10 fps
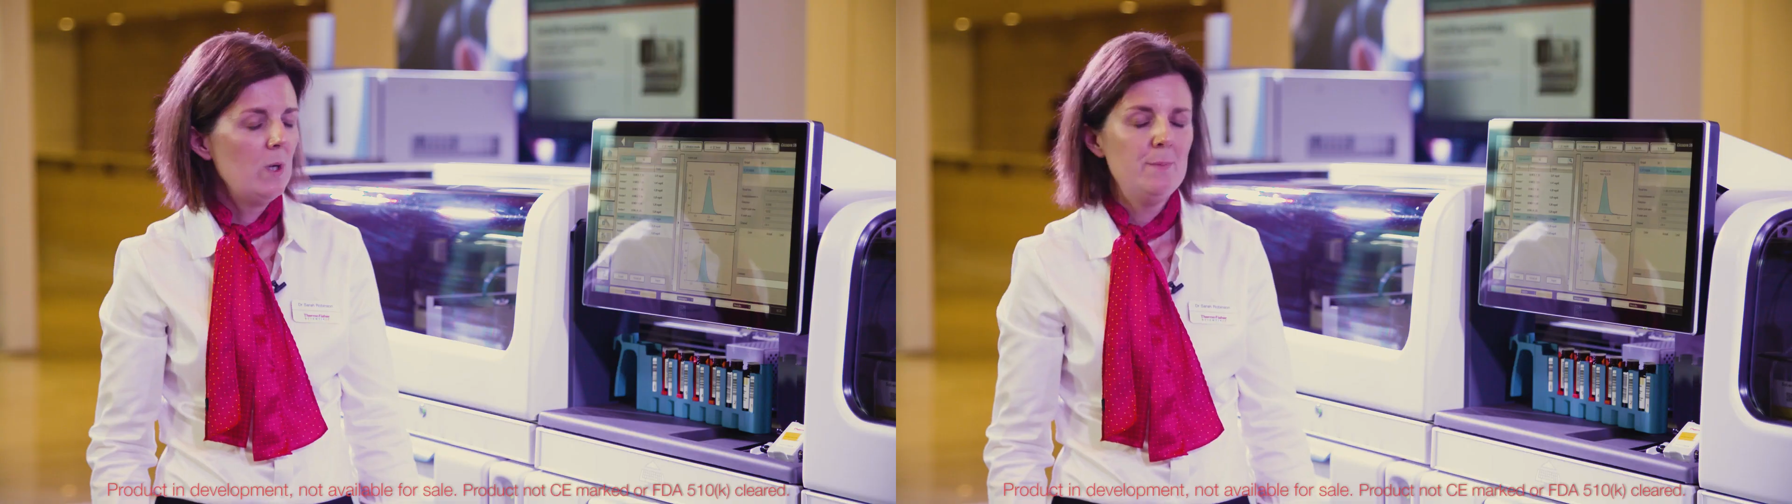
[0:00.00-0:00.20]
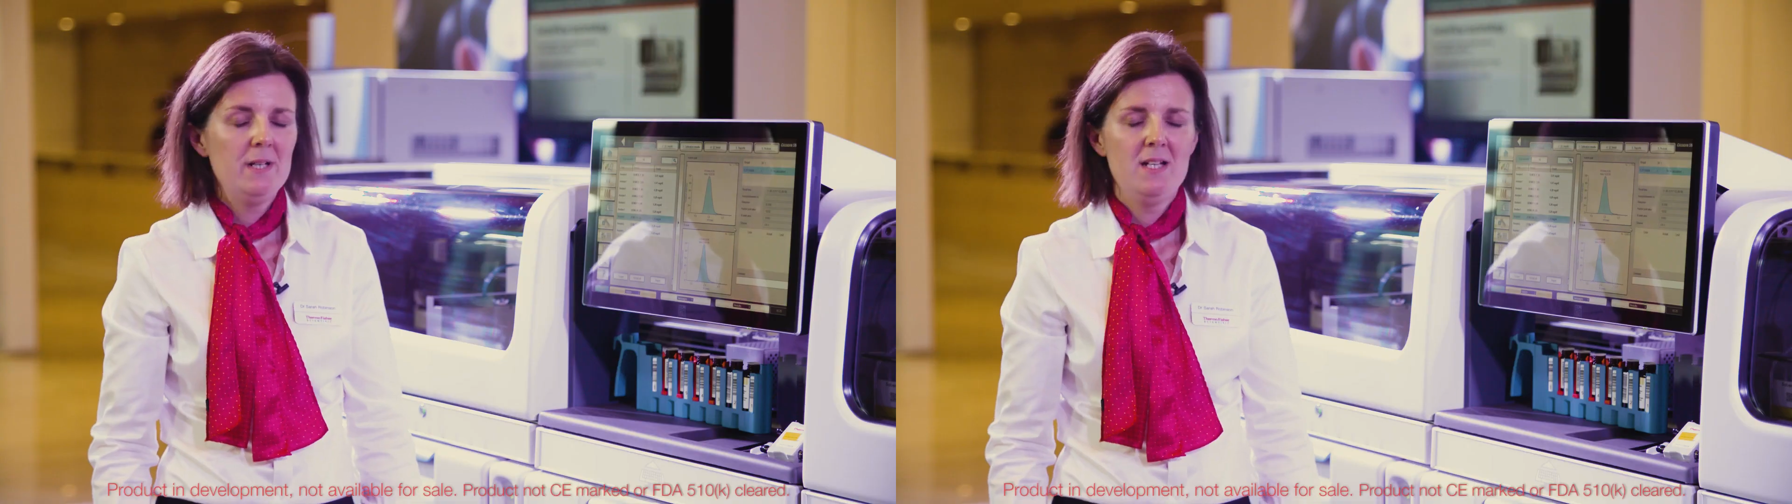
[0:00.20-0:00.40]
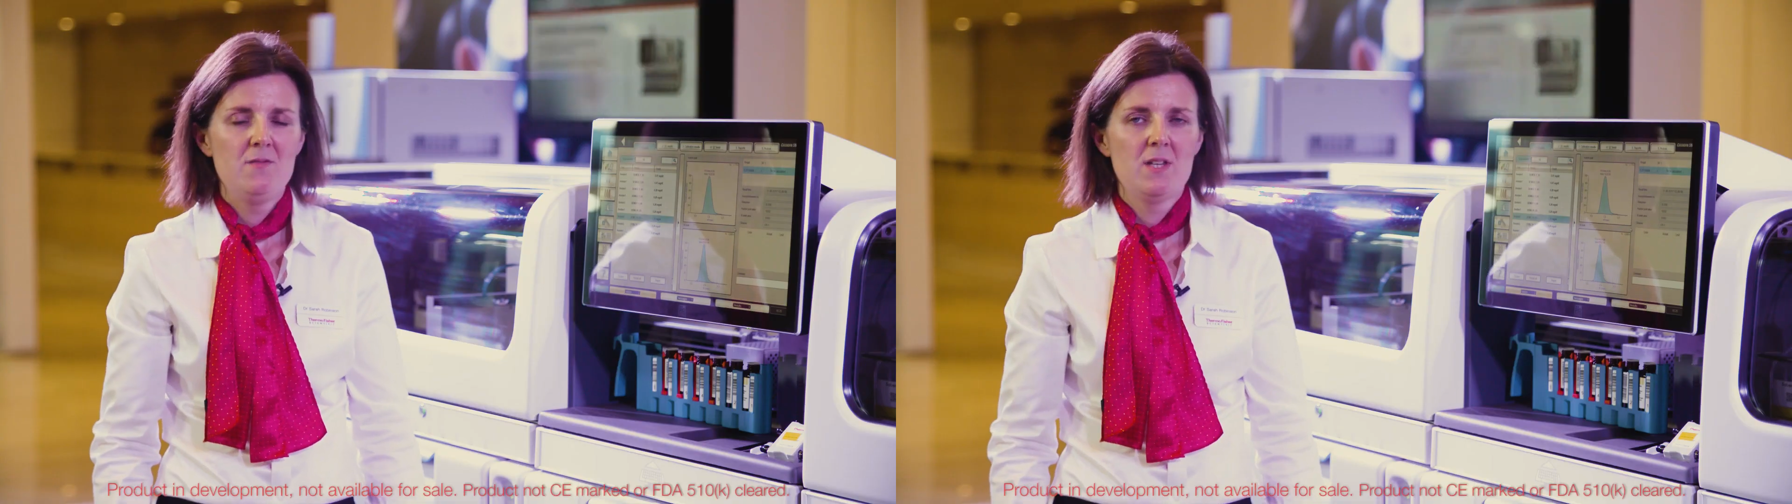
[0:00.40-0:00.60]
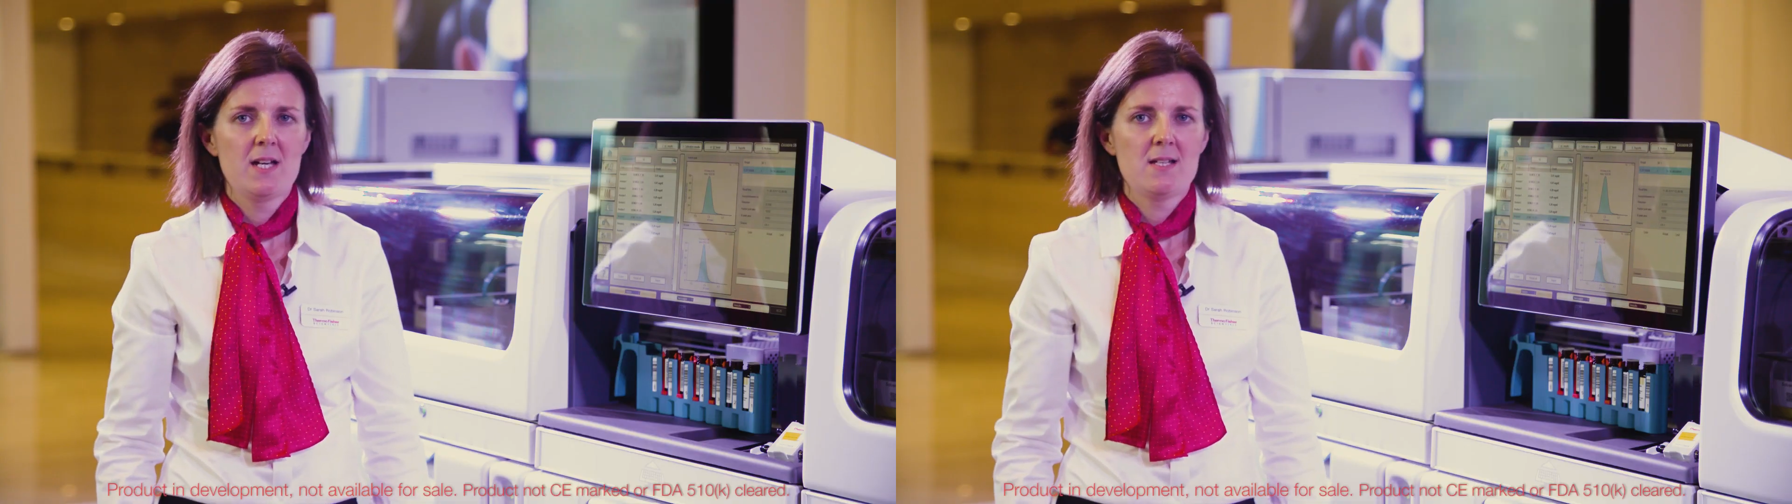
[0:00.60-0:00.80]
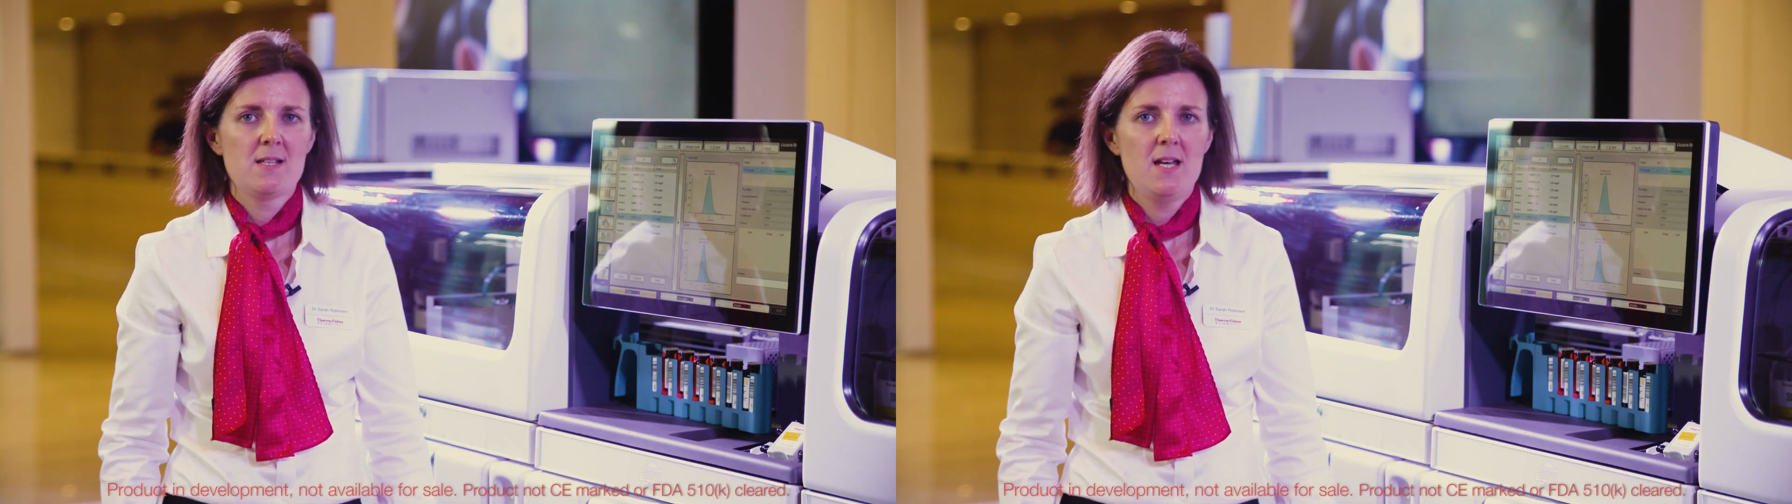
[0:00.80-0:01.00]
We believe the
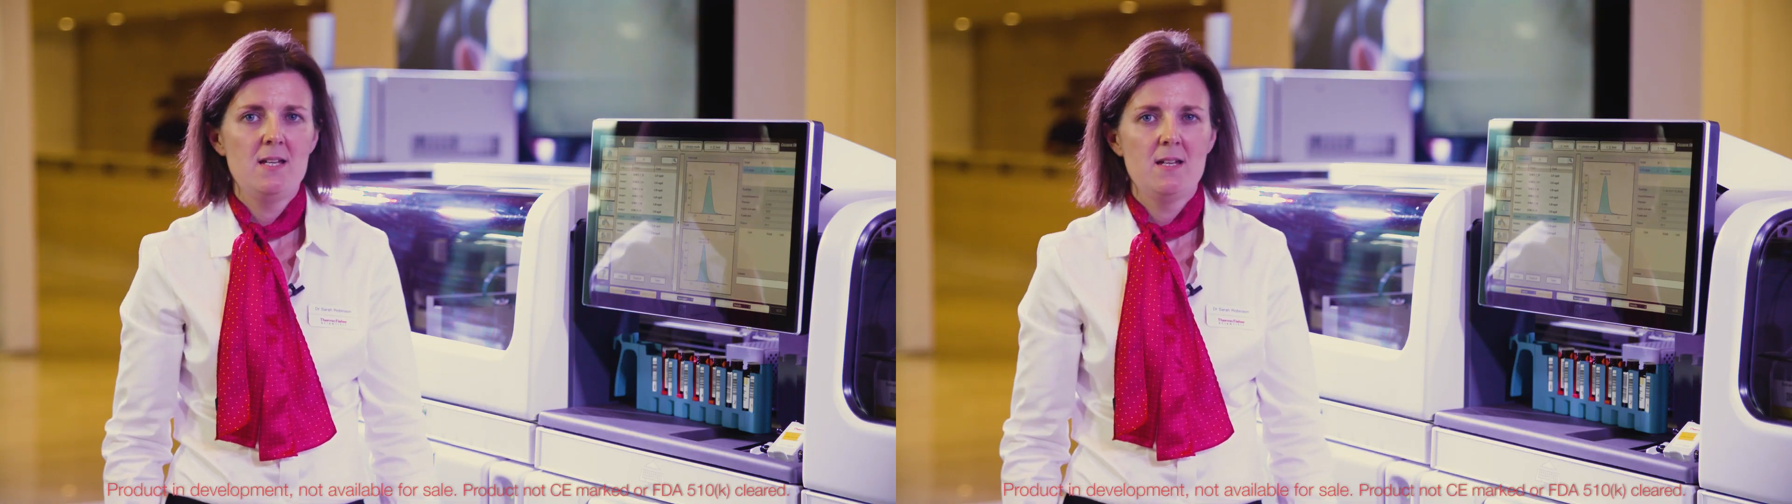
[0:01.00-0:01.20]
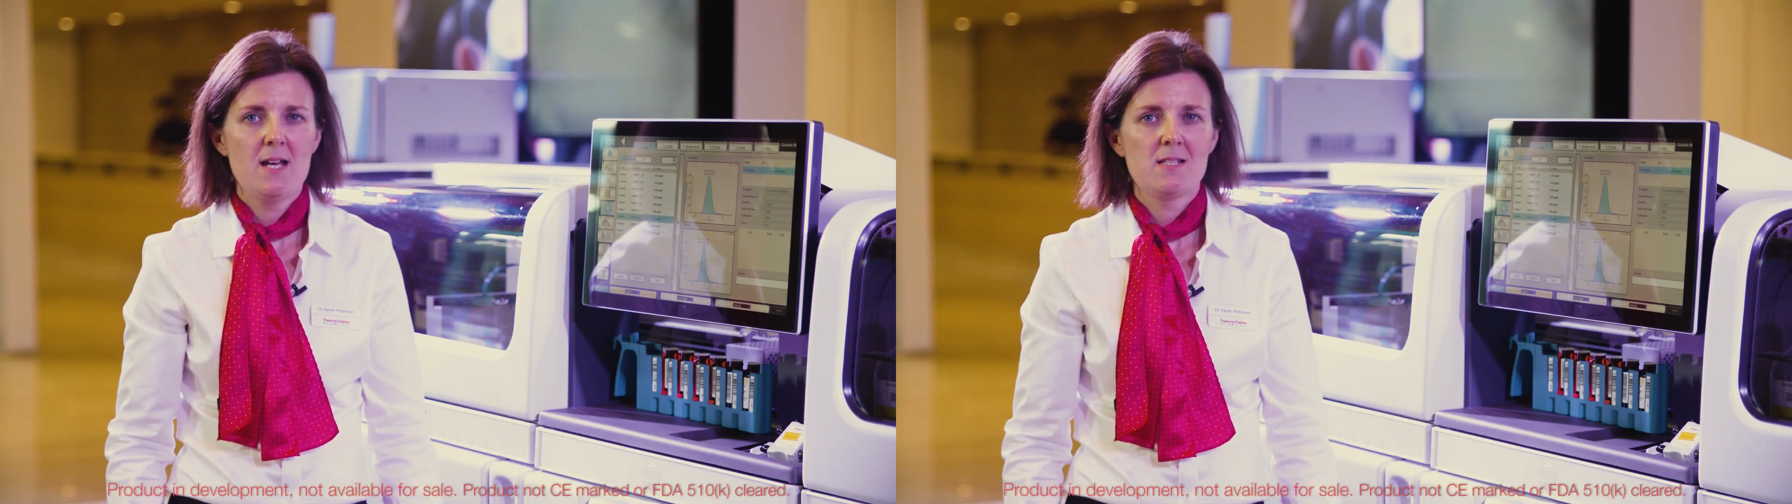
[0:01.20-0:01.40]
Cascadion